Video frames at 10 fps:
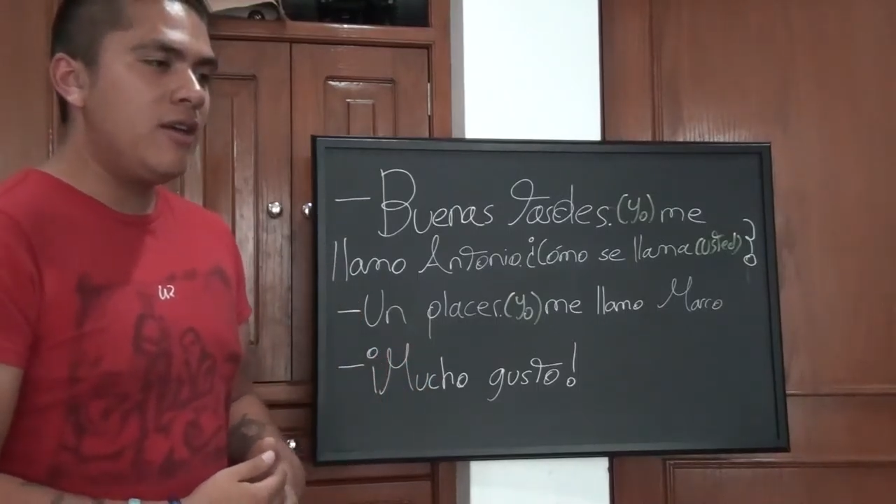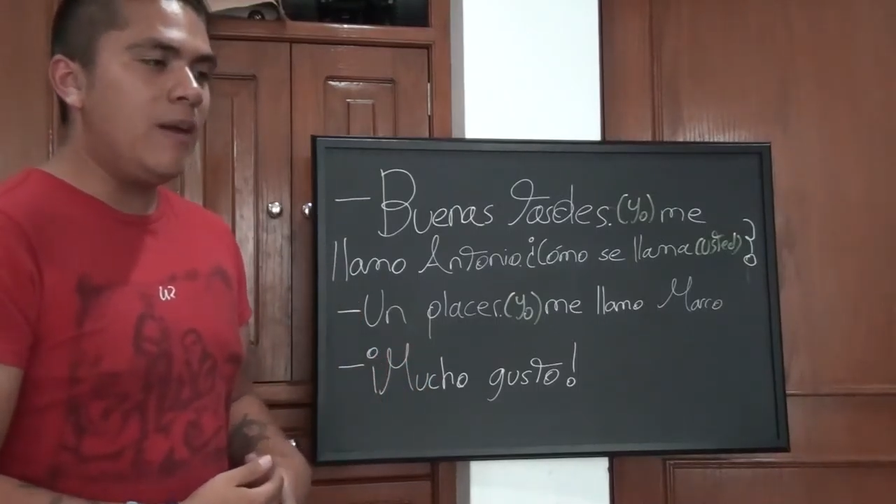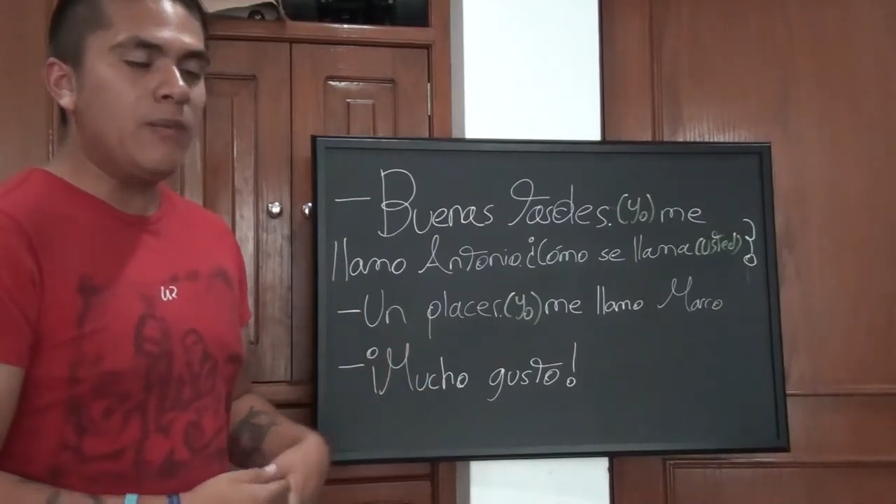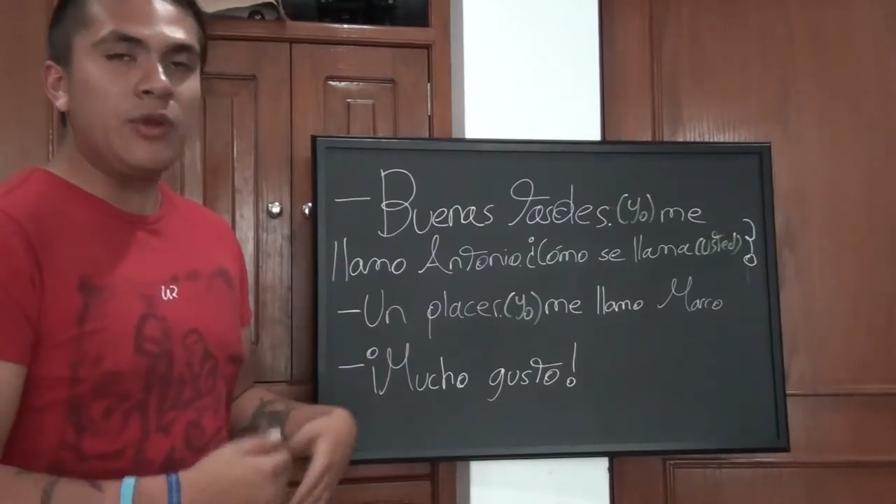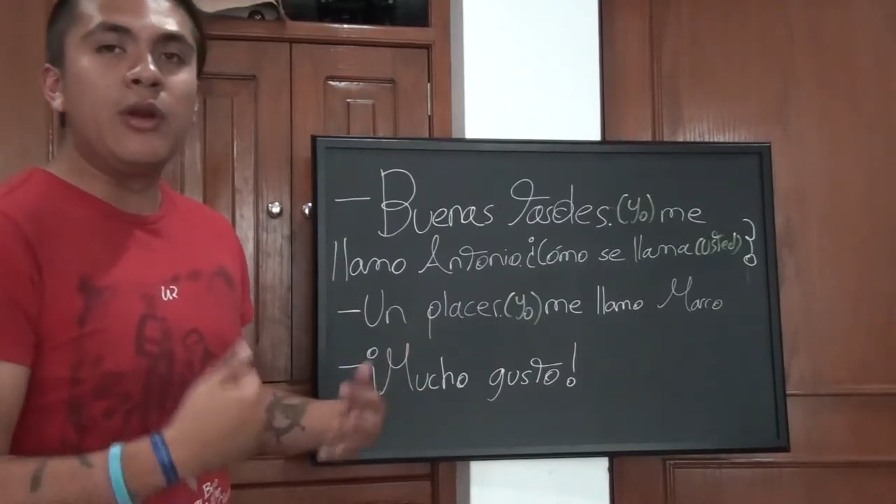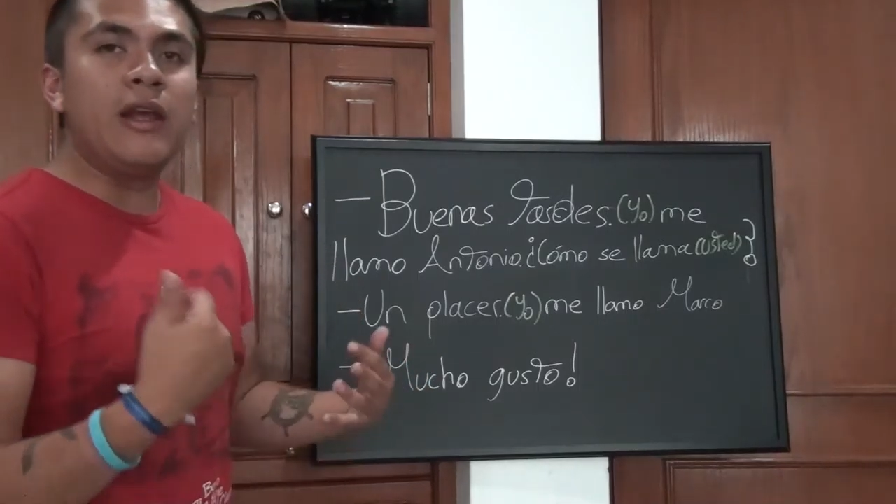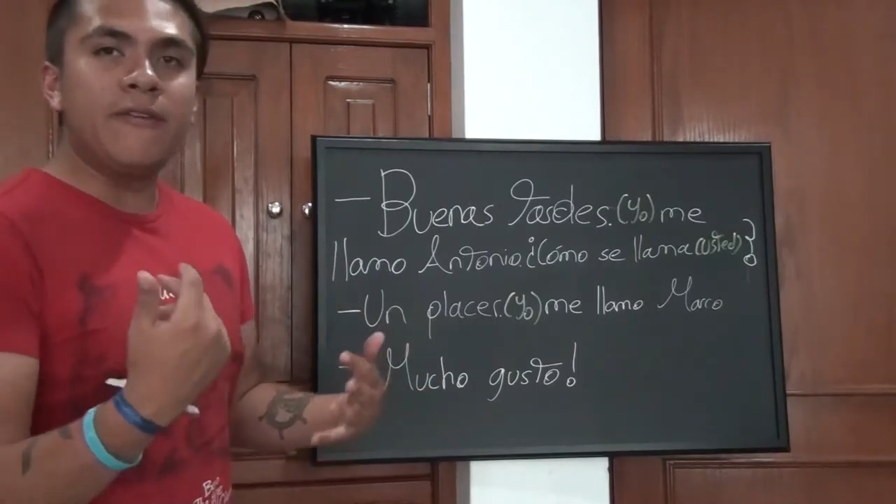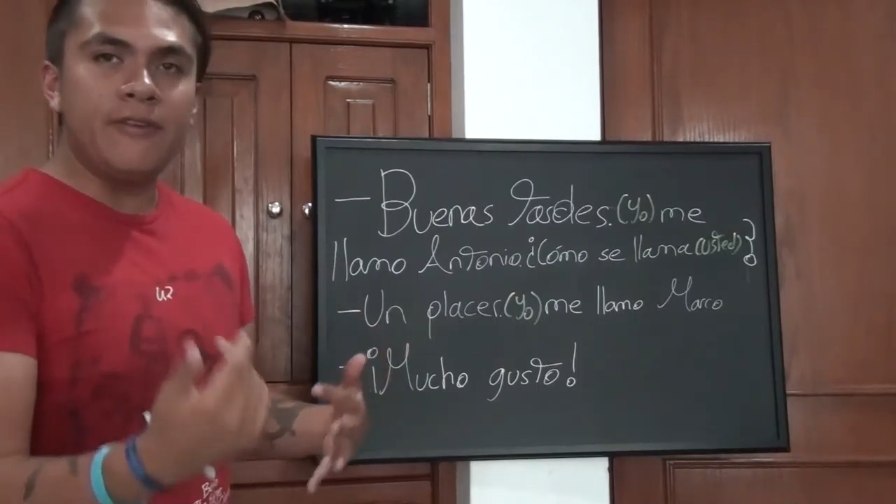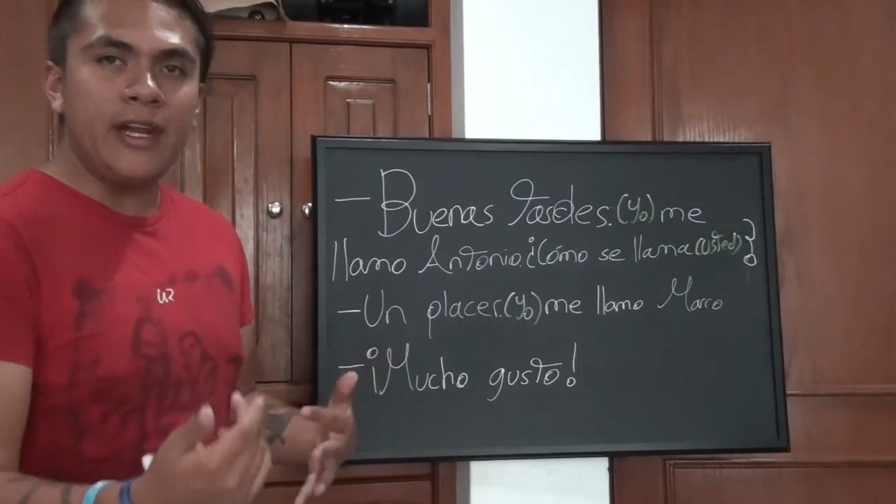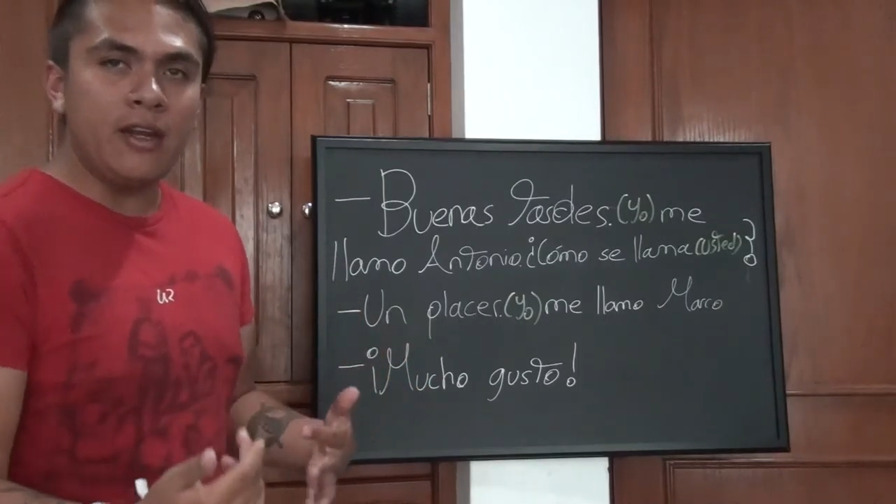um, good
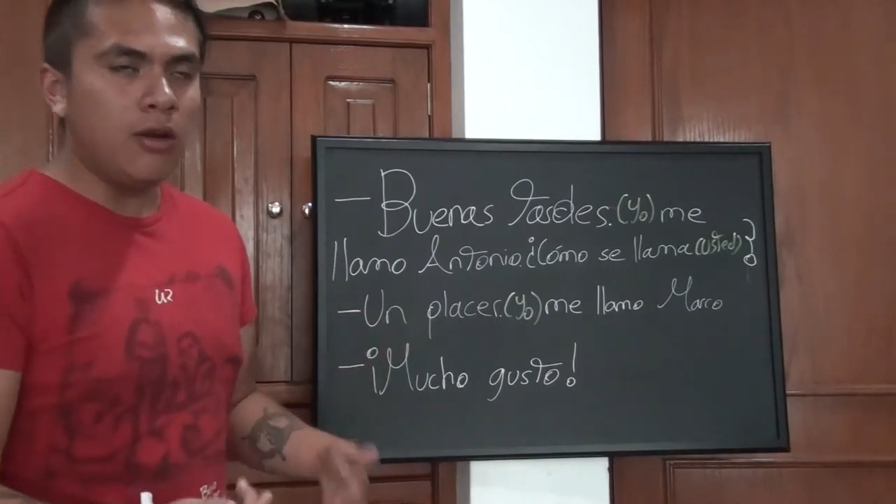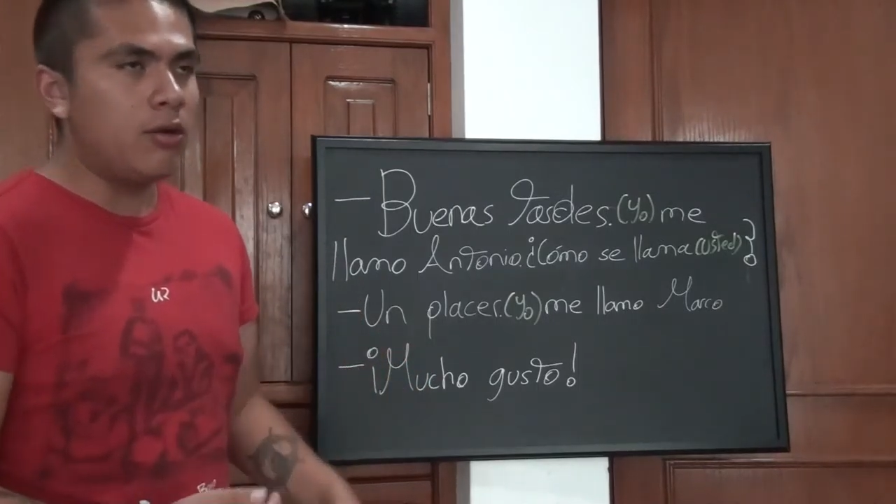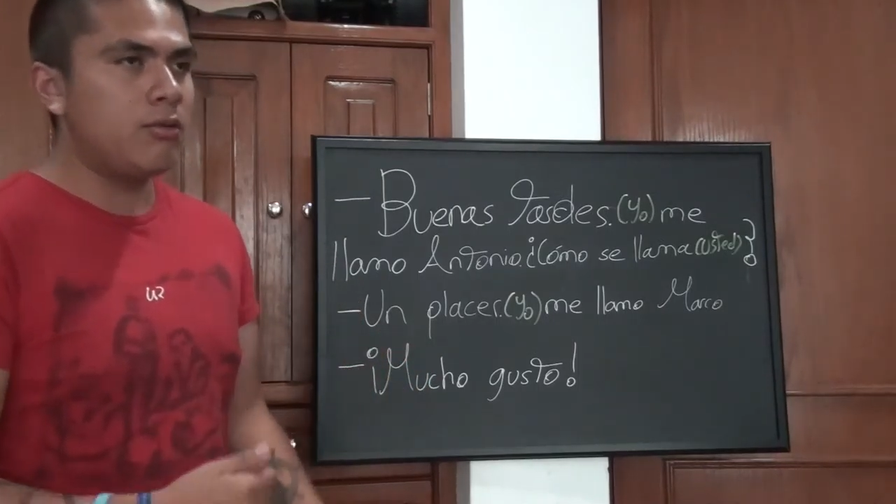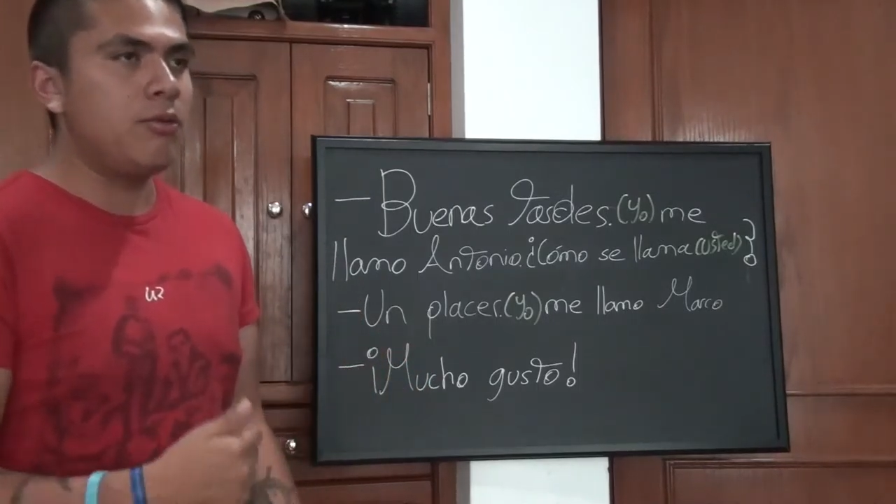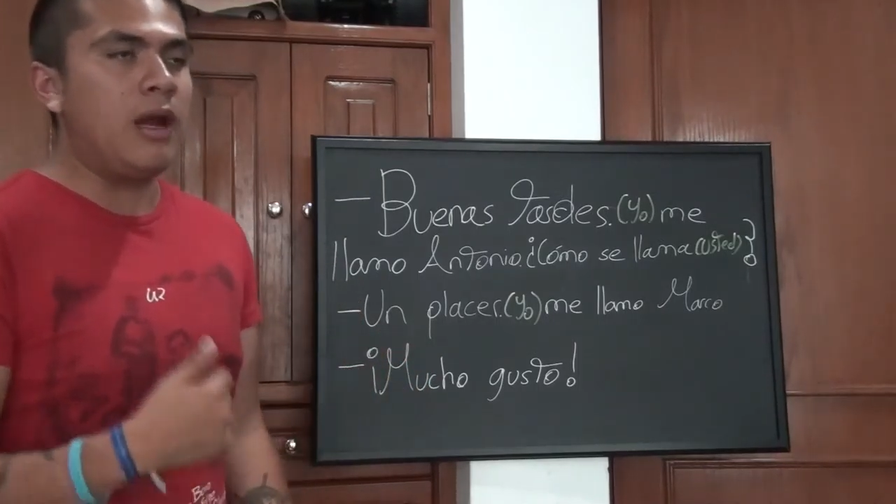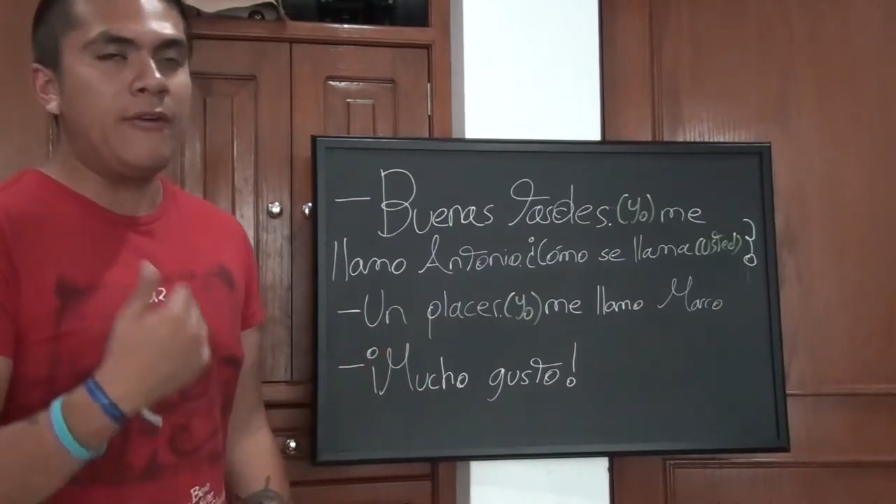evening, or good